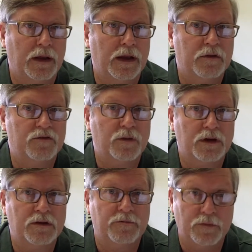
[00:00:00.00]

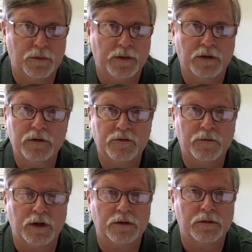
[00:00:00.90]
instruct a few of their
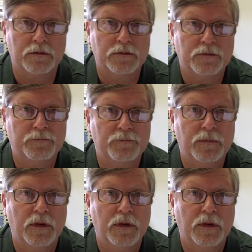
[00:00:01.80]
instructors,